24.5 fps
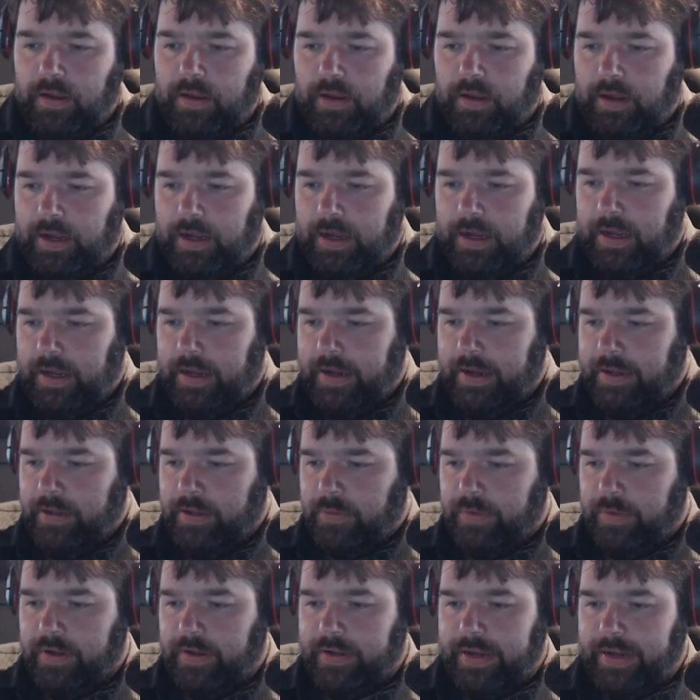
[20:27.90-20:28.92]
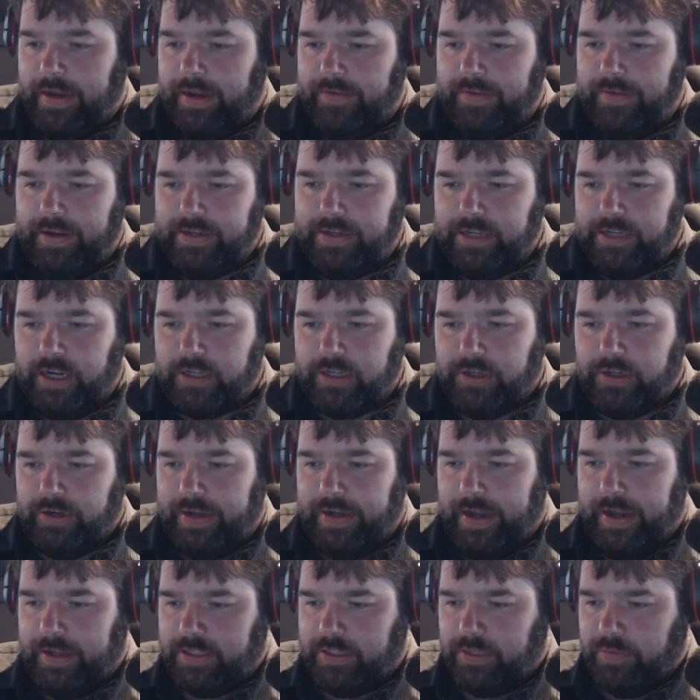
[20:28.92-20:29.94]
Uh, in the real Navy, a doctor or
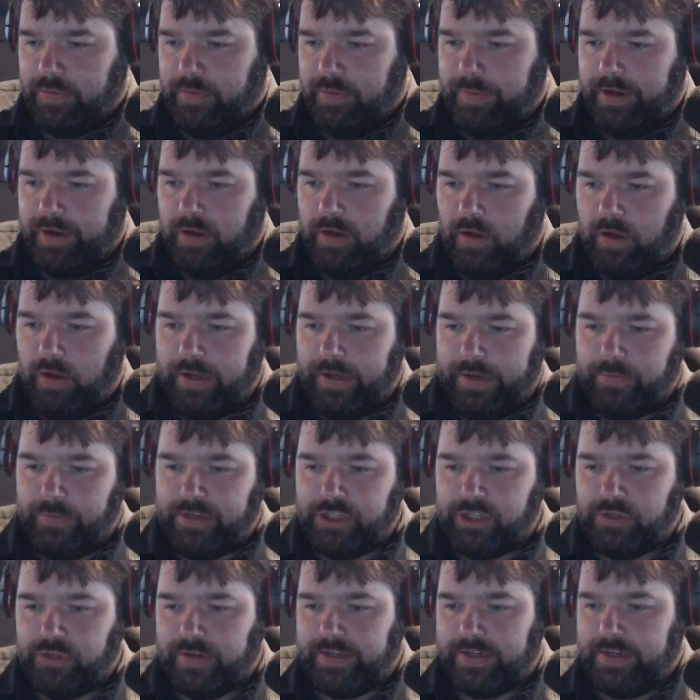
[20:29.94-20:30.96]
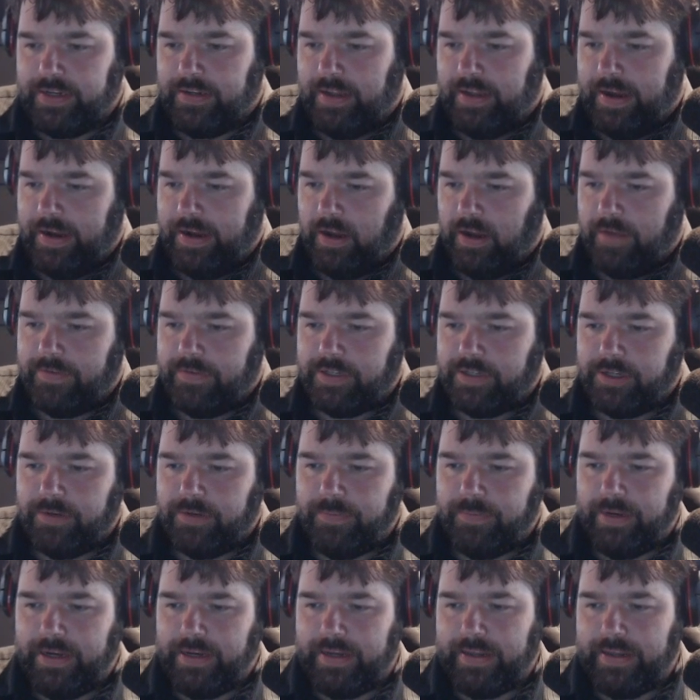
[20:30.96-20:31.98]
counselor would be called a restricted line officer,
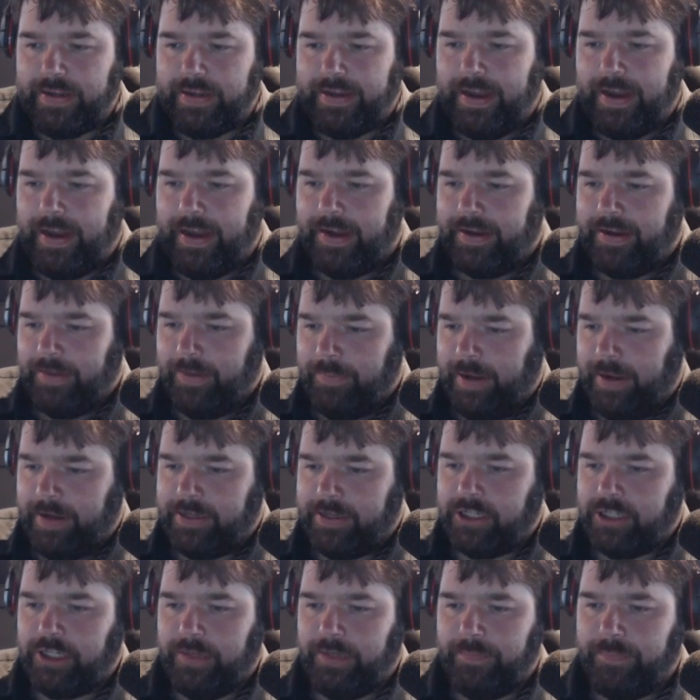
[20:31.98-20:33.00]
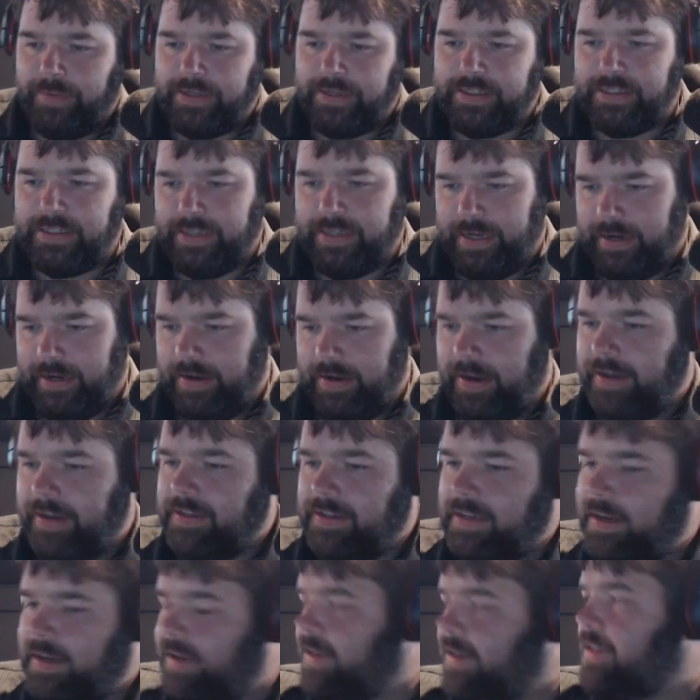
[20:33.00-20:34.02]
meaning they can't command a ship at sea. And
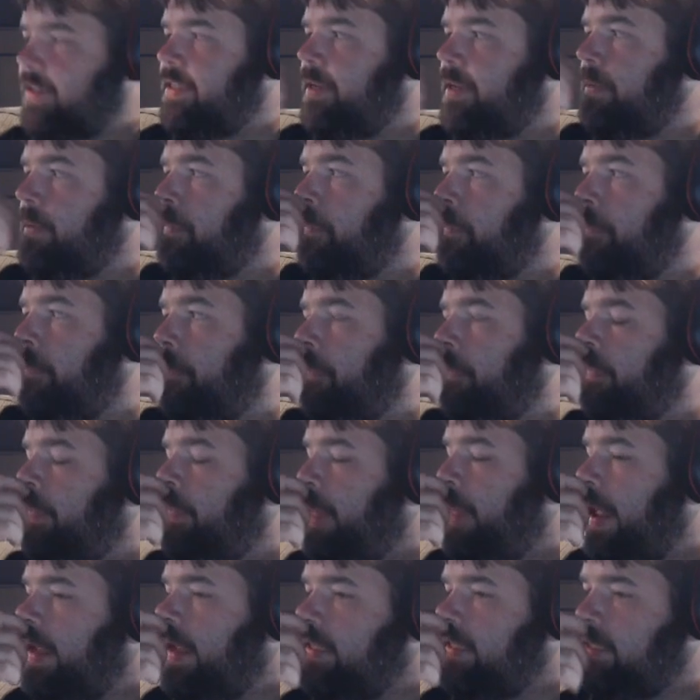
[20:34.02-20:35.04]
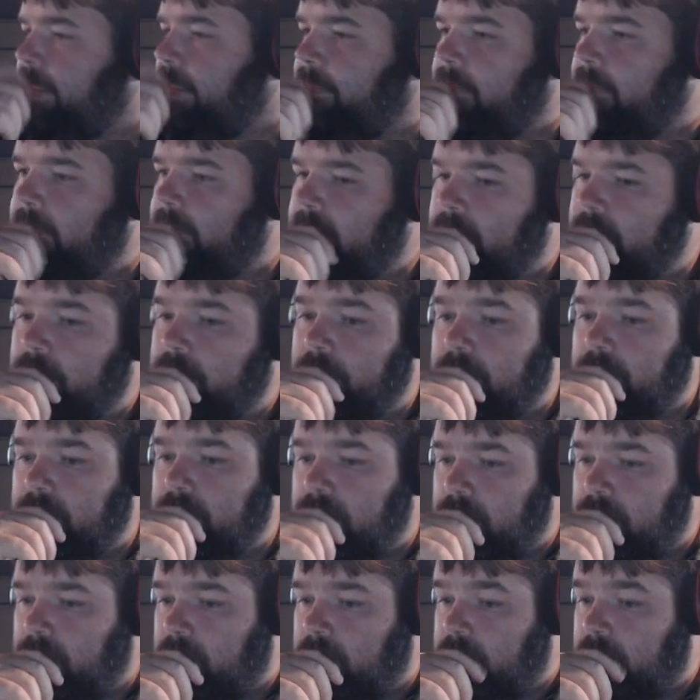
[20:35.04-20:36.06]
and you see, that's
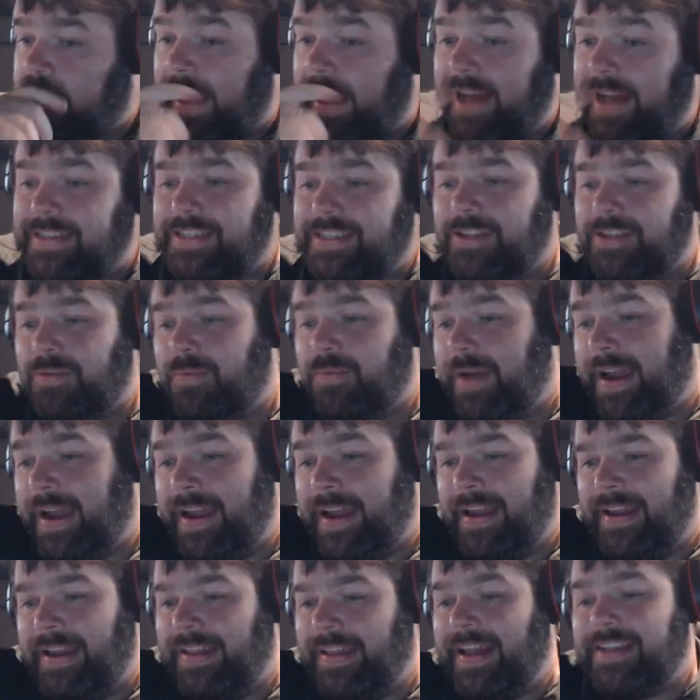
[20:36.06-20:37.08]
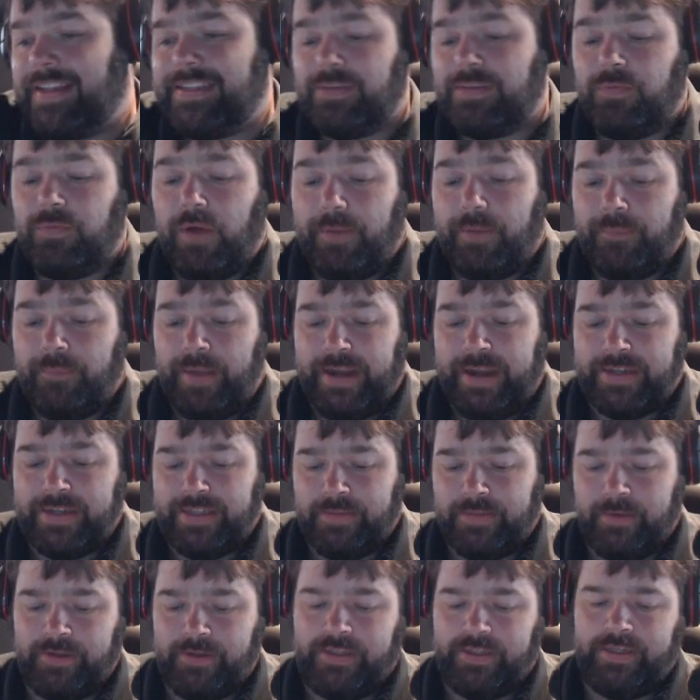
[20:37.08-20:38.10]
that's the way, that's what makes
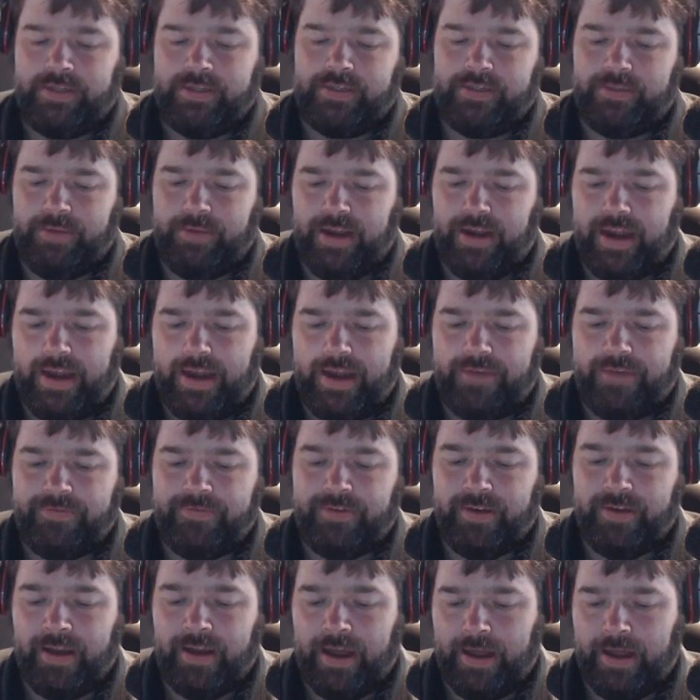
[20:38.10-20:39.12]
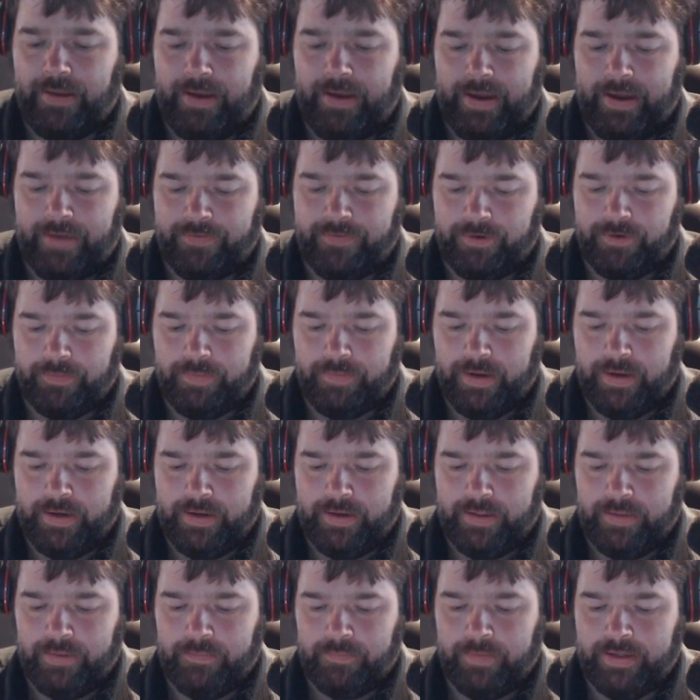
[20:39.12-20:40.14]
the most sense to me. I have not ever been
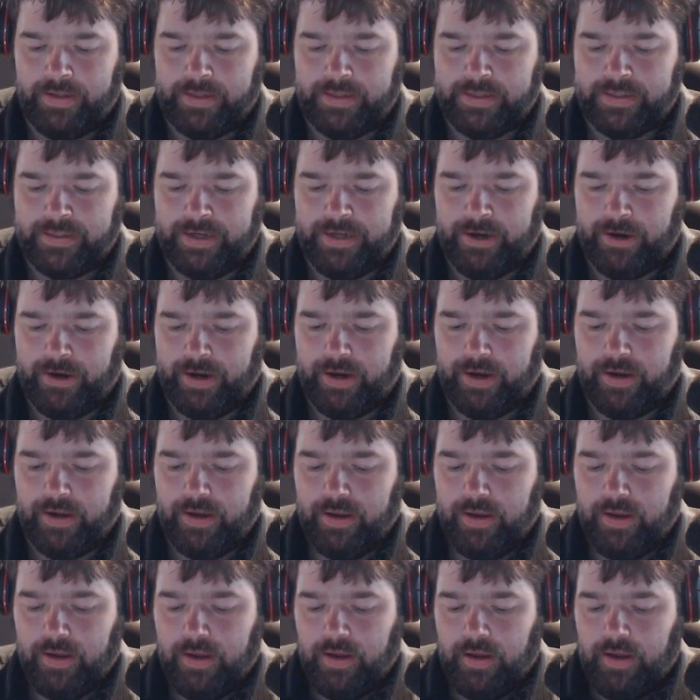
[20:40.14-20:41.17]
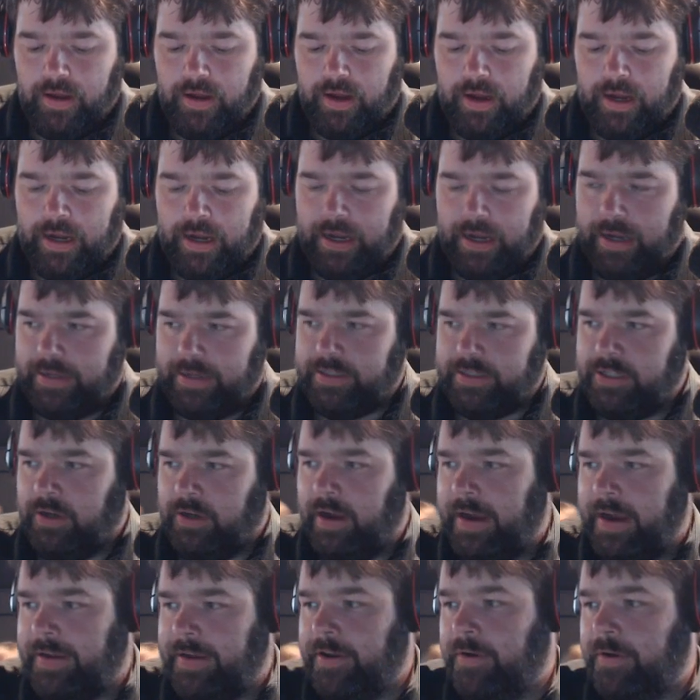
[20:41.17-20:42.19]
in the military, uh, so
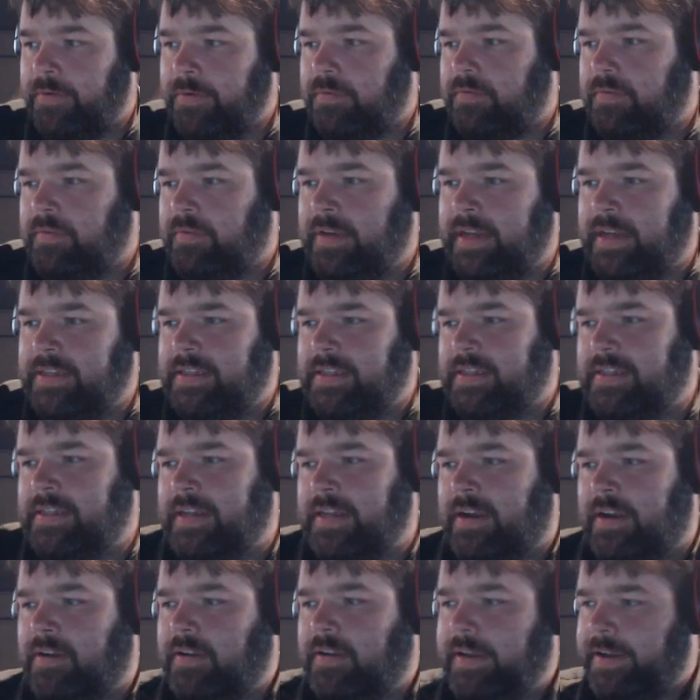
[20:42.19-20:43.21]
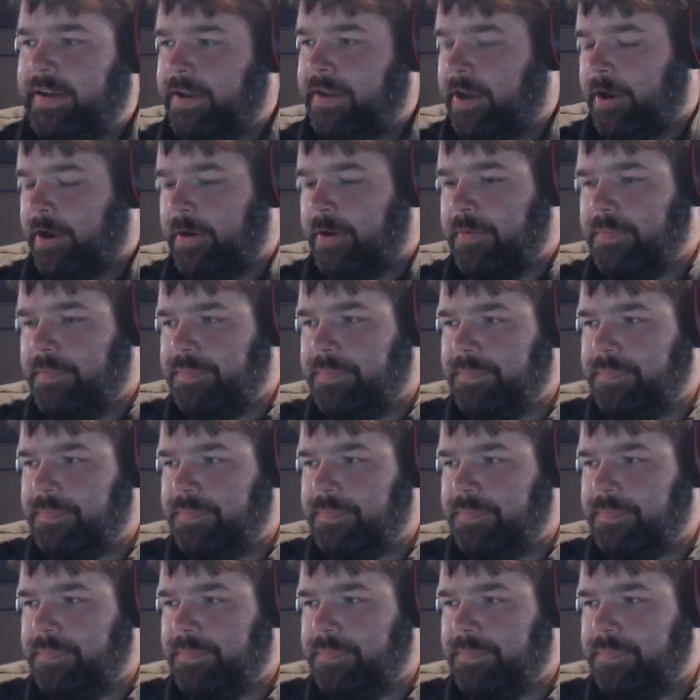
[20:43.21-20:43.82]
I don't necessarily know